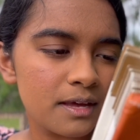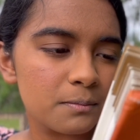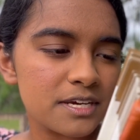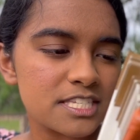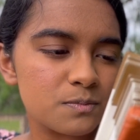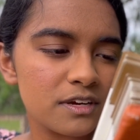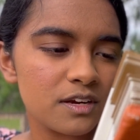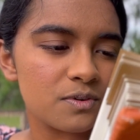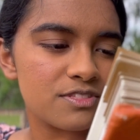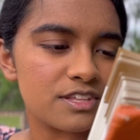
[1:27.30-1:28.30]
My
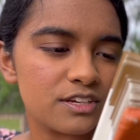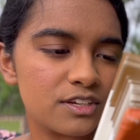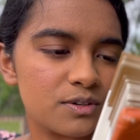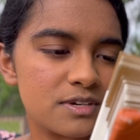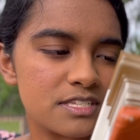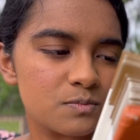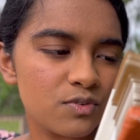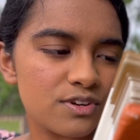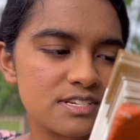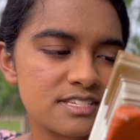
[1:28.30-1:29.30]
spirit within you is
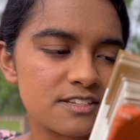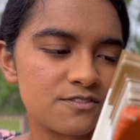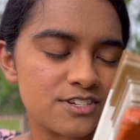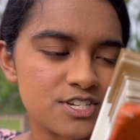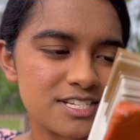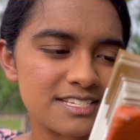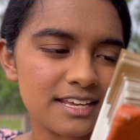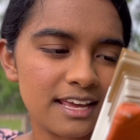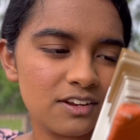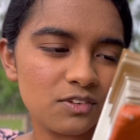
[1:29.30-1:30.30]
more than sufficient to
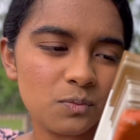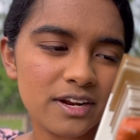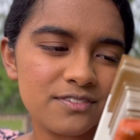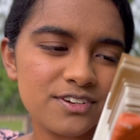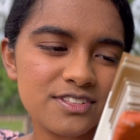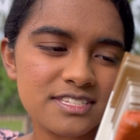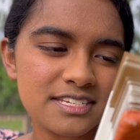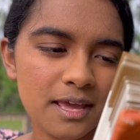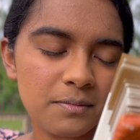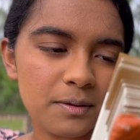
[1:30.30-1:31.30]
handle whatever this
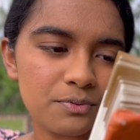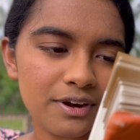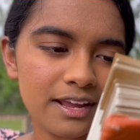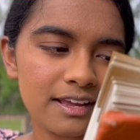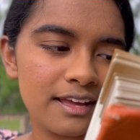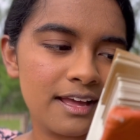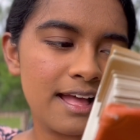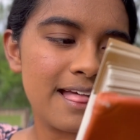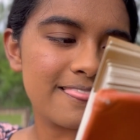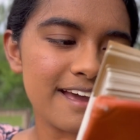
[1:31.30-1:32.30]
day may bring.
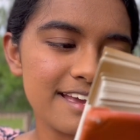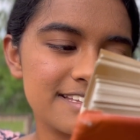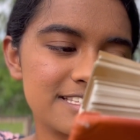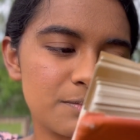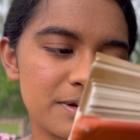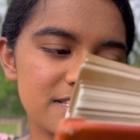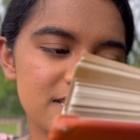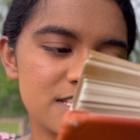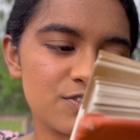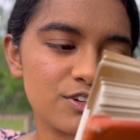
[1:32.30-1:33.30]
That is the
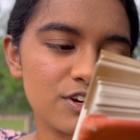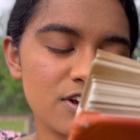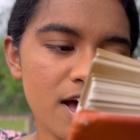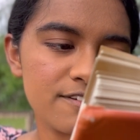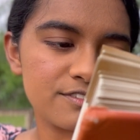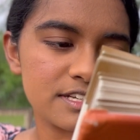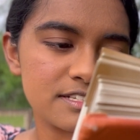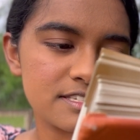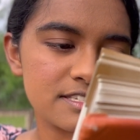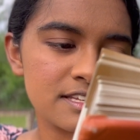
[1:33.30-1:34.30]
basis for your
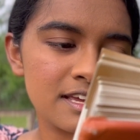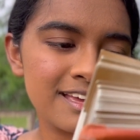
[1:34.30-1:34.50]
confidence.